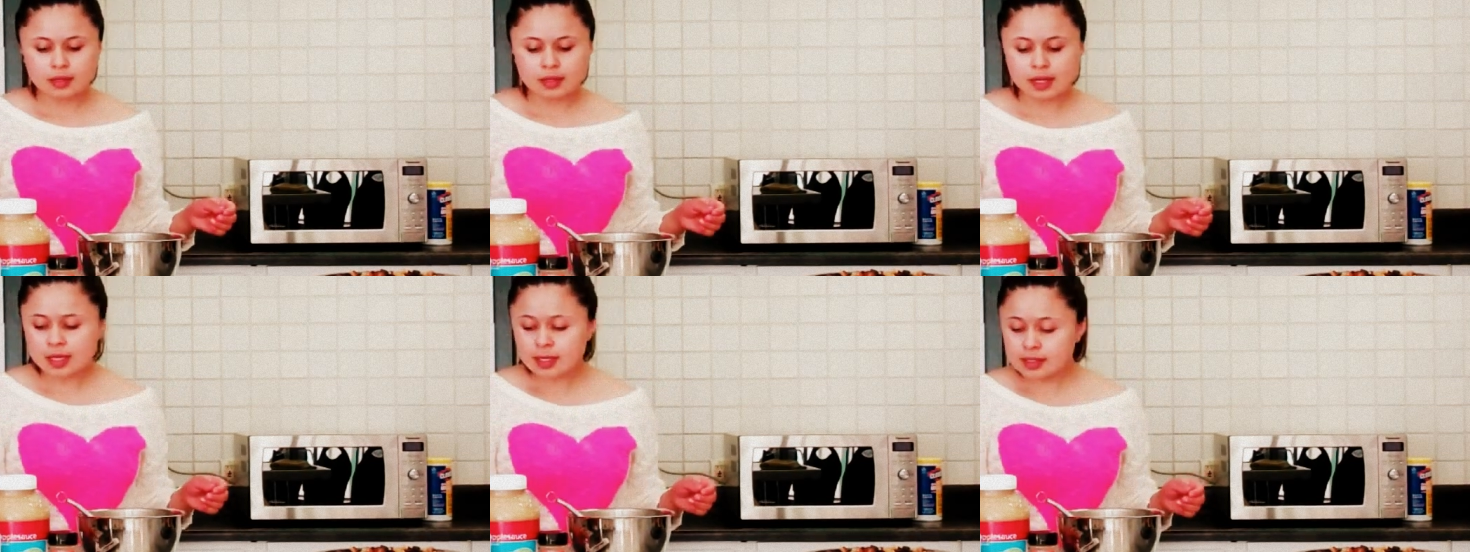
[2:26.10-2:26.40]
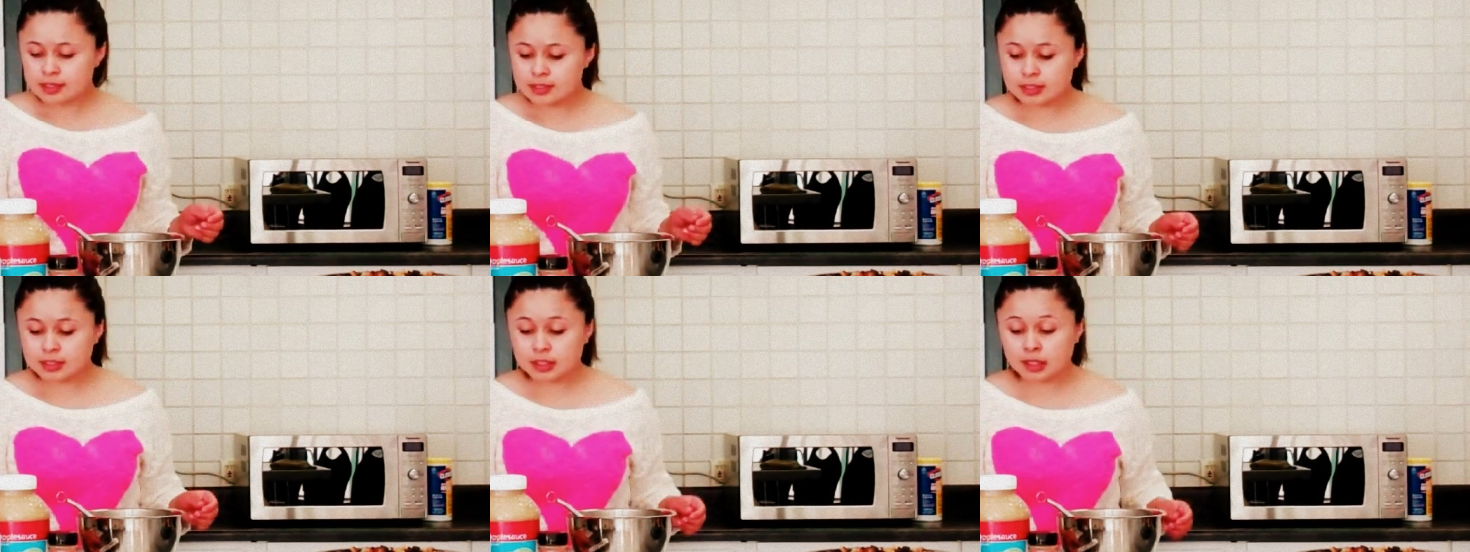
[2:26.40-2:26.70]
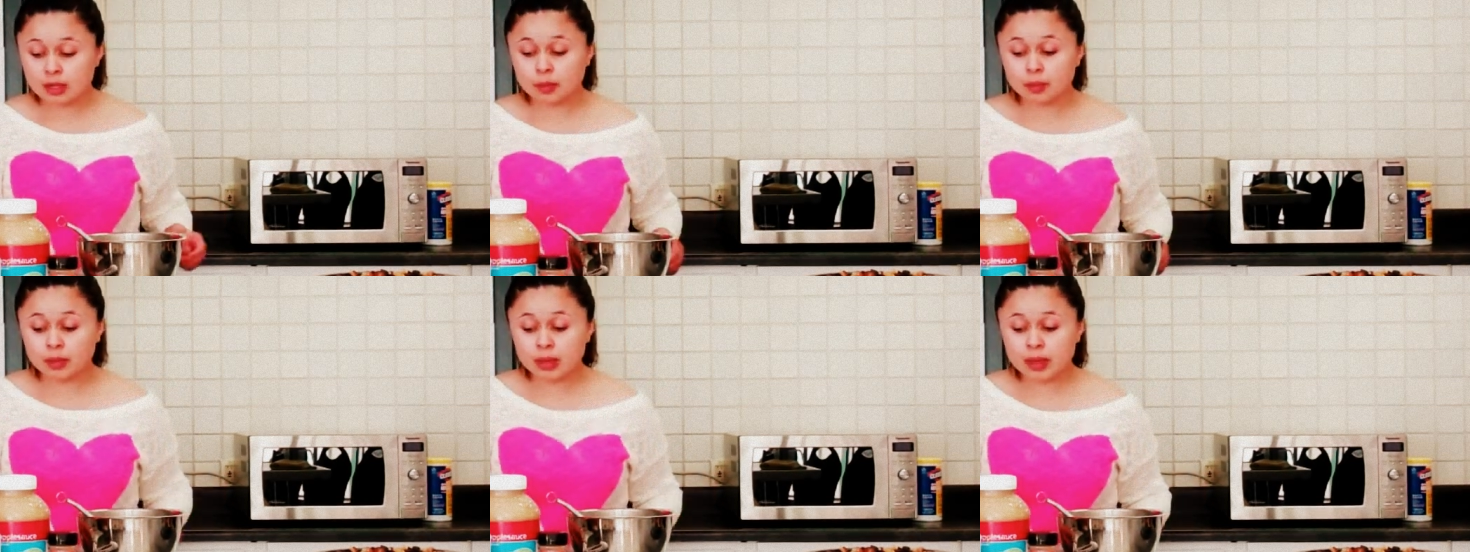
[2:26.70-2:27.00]

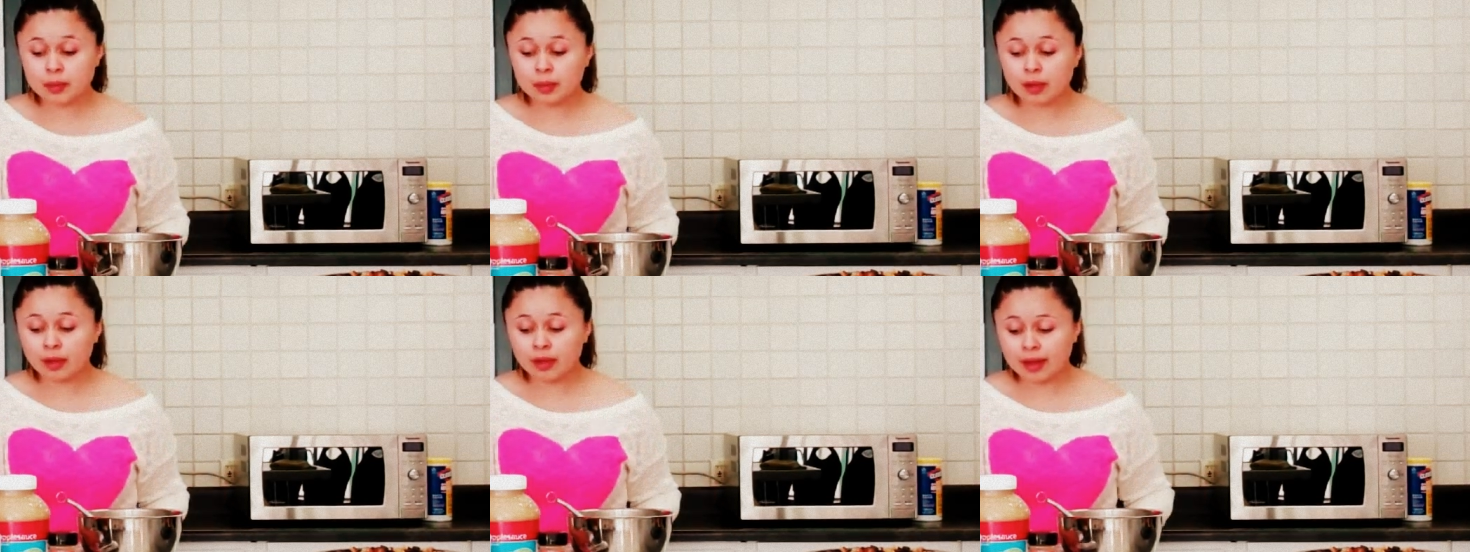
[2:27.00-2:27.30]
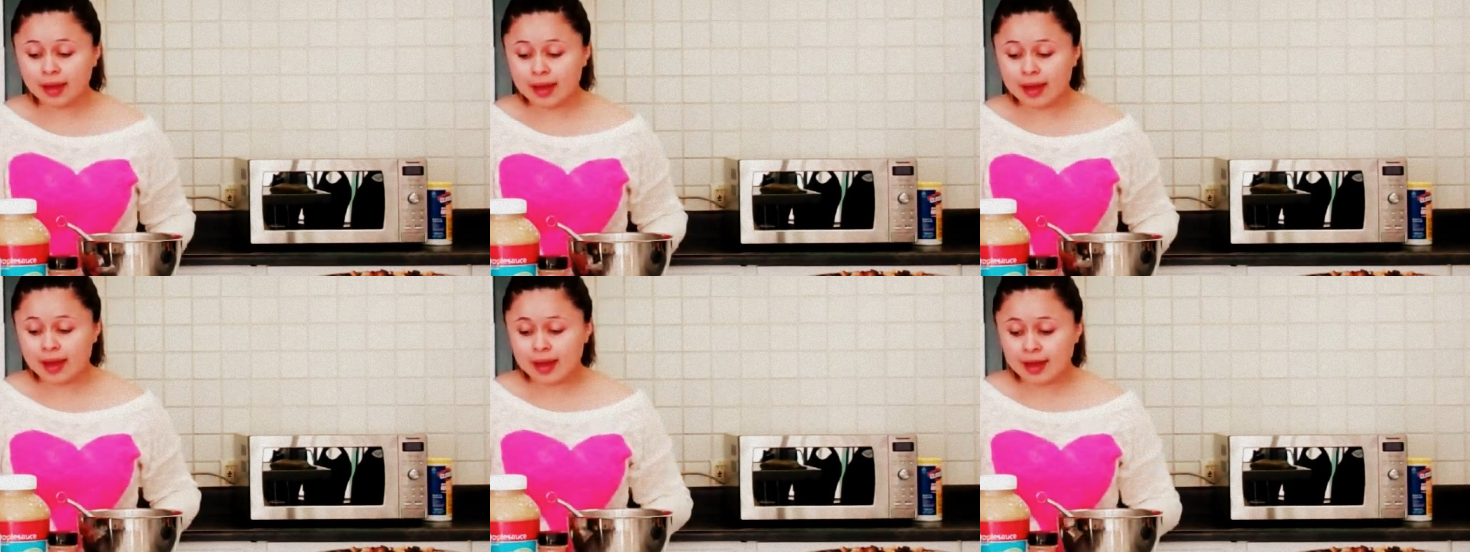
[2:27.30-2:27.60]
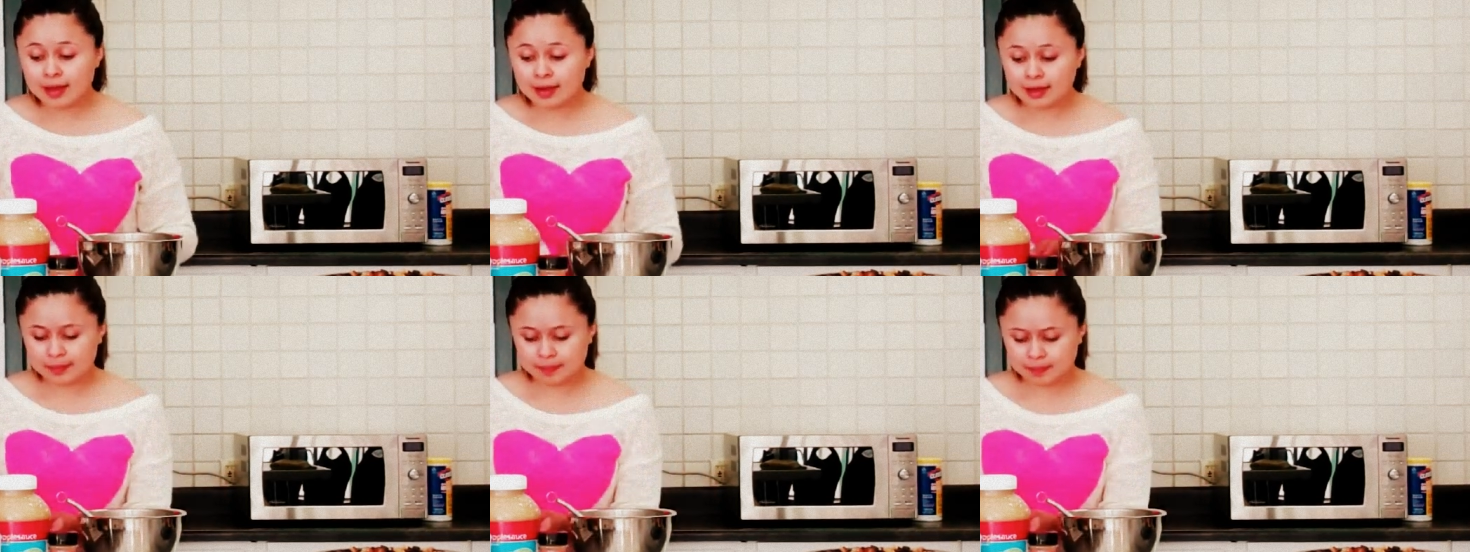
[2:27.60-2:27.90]
Next, we will
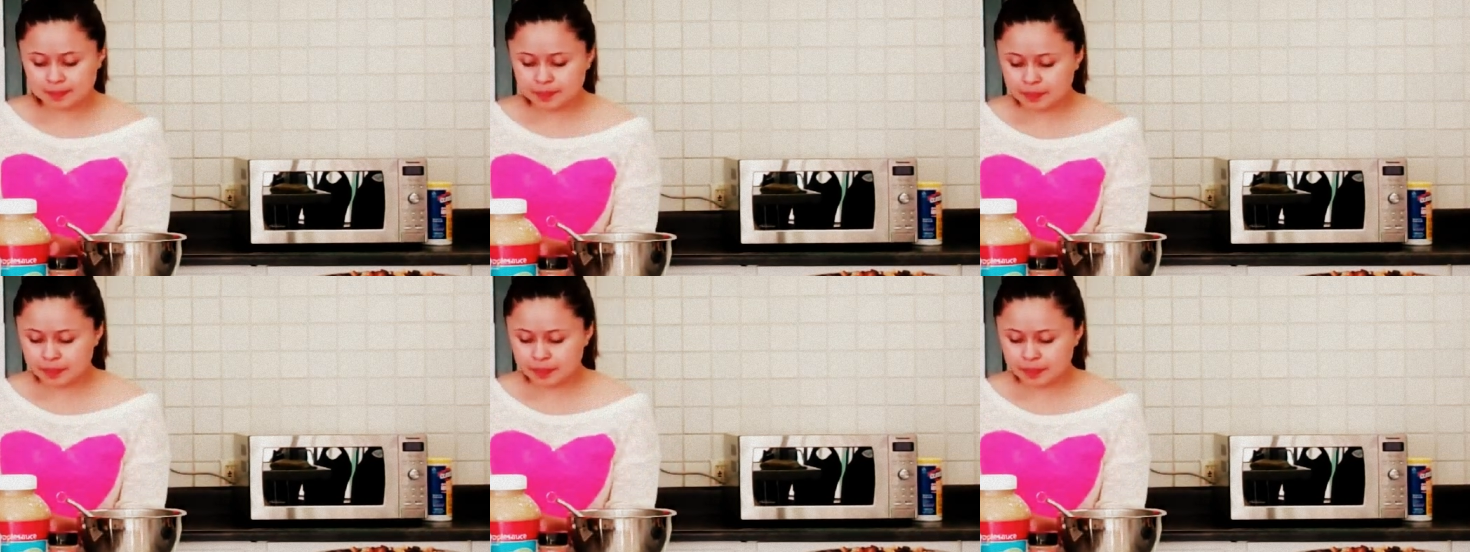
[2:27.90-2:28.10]
add